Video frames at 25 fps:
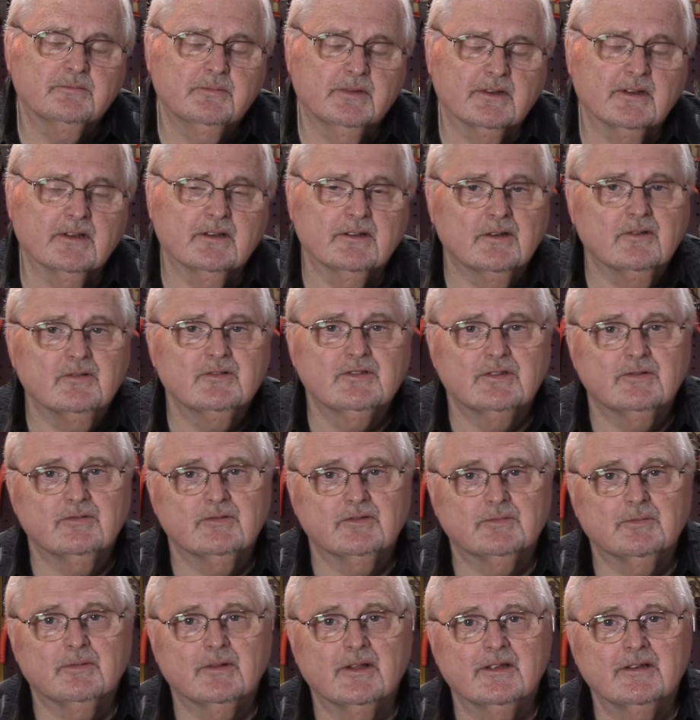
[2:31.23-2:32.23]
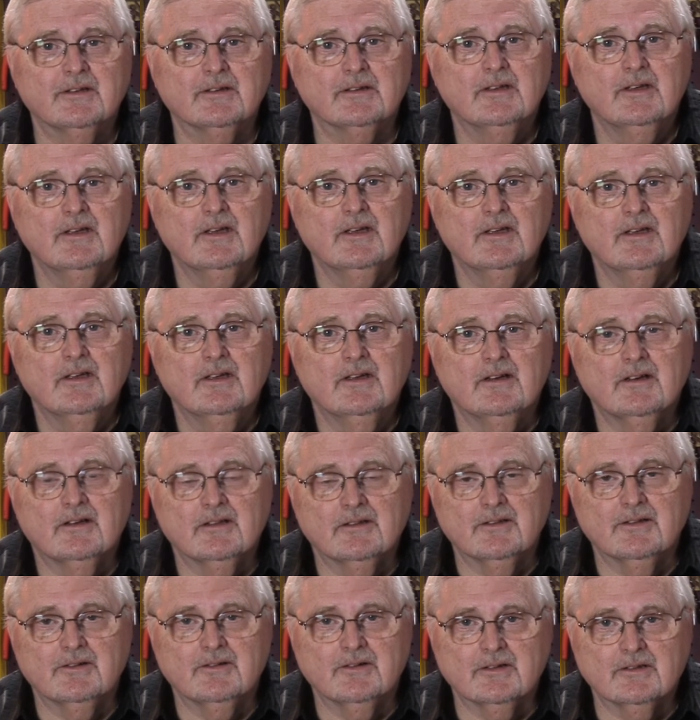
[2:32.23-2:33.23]
But I know she was playing a
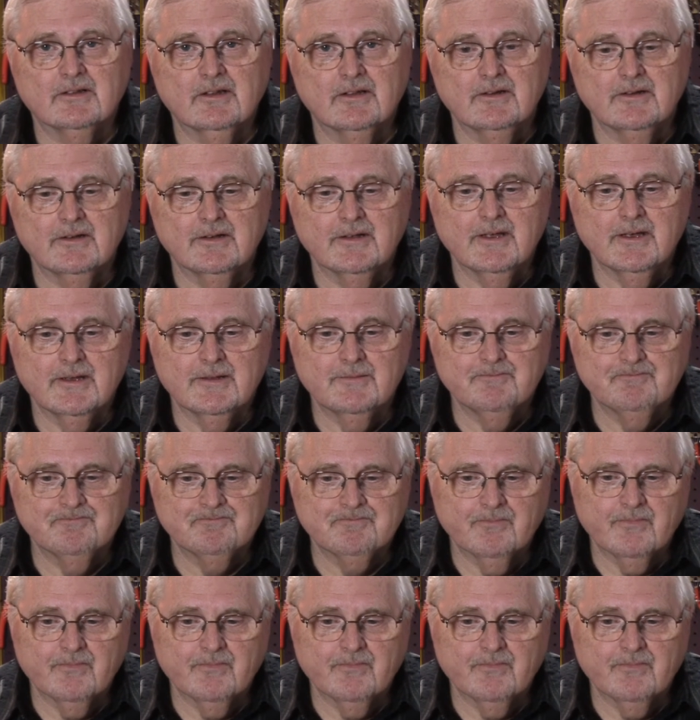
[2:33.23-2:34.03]
lyric clarinet.